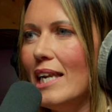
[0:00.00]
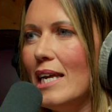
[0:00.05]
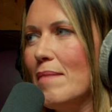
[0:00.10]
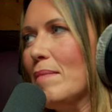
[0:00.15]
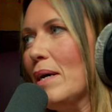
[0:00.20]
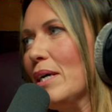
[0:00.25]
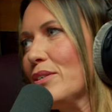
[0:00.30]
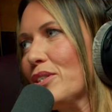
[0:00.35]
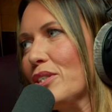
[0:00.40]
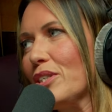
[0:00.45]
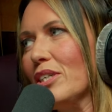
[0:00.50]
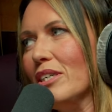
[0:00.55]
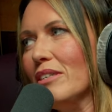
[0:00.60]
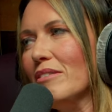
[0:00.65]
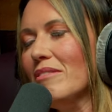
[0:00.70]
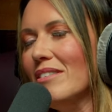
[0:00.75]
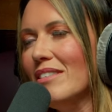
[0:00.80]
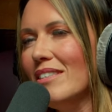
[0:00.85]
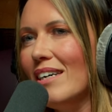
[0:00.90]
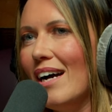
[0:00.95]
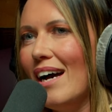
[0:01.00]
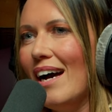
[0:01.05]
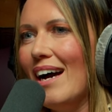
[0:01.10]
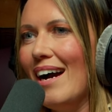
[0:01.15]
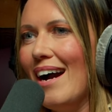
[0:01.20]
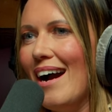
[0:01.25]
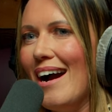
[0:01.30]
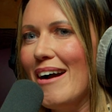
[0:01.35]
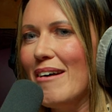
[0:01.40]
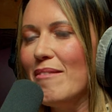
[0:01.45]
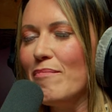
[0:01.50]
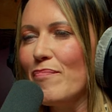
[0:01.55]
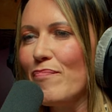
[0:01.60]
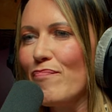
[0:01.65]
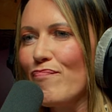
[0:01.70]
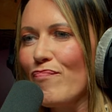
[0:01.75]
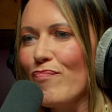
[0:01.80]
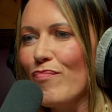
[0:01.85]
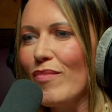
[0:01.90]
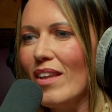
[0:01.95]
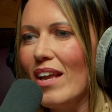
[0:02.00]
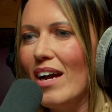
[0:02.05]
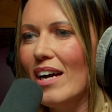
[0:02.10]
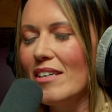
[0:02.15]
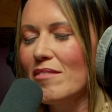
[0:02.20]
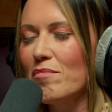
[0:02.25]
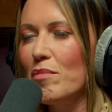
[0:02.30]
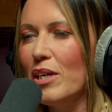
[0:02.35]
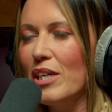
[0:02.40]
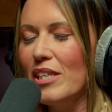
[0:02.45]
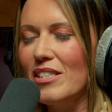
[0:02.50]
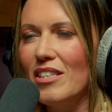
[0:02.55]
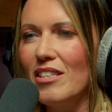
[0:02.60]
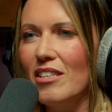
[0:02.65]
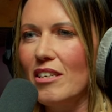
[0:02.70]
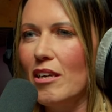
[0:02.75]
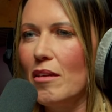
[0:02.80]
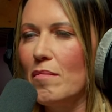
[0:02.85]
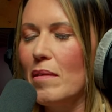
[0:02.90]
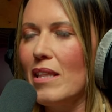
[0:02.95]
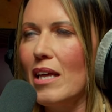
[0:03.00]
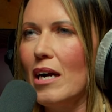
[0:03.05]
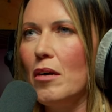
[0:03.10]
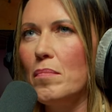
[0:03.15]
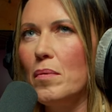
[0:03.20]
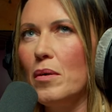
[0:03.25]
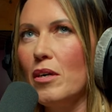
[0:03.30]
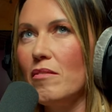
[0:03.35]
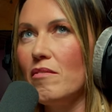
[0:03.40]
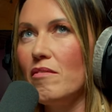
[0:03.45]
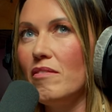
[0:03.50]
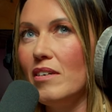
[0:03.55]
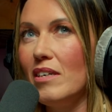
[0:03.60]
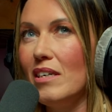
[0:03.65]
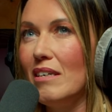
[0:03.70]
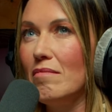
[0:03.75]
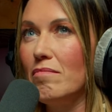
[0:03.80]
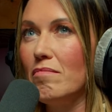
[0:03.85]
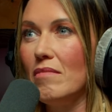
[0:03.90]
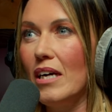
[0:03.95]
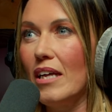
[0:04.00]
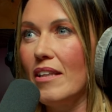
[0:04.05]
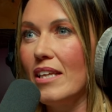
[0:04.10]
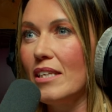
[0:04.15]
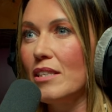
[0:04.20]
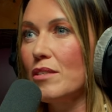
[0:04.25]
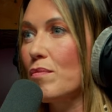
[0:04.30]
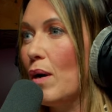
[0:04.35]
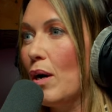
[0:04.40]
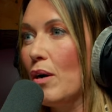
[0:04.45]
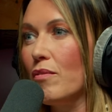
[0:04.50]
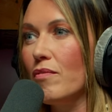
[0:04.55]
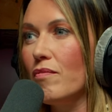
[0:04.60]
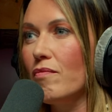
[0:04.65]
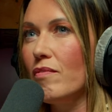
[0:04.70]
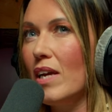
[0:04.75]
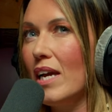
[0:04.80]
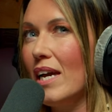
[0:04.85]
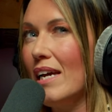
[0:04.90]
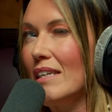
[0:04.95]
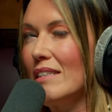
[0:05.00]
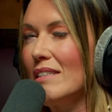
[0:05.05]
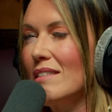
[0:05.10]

emotional. I'd worked at the club at that point for, I think, 12 years.